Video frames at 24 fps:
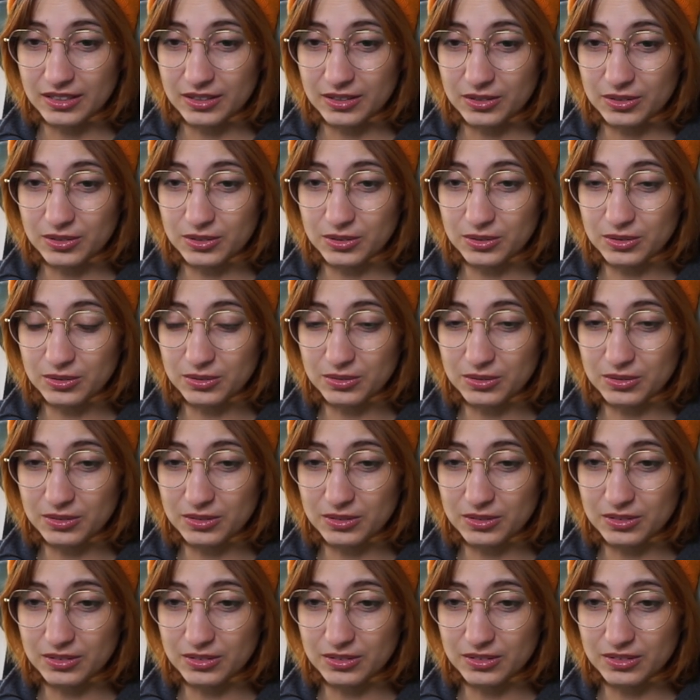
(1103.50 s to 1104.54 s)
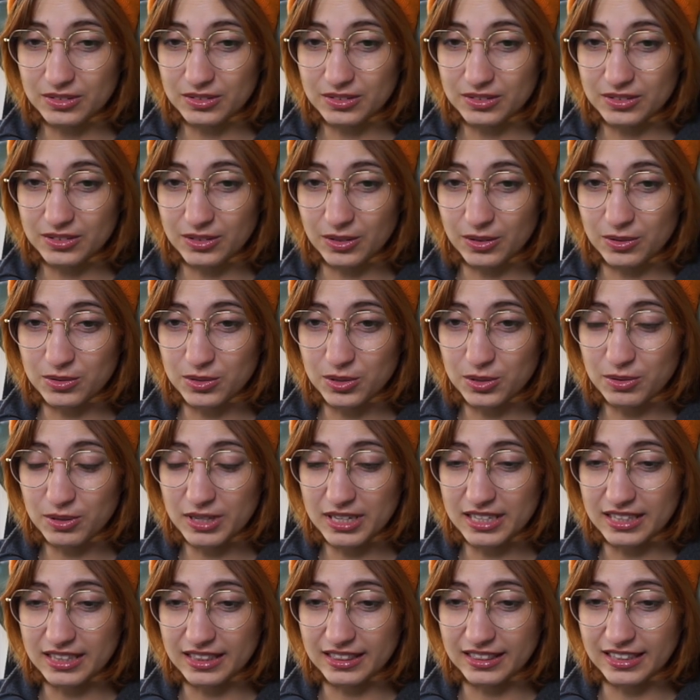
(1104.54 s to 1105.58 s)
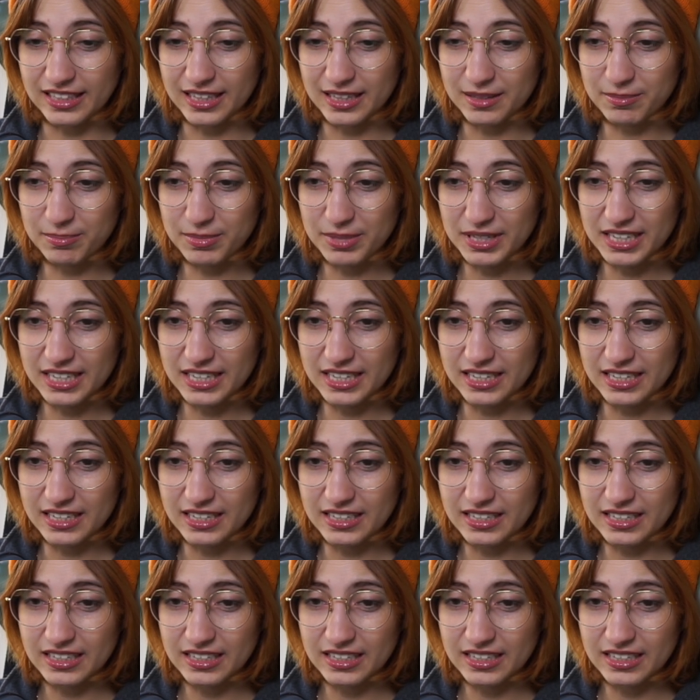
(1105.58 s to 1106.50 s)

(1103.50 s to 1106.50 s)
Ooh. Don't do it. Let him be.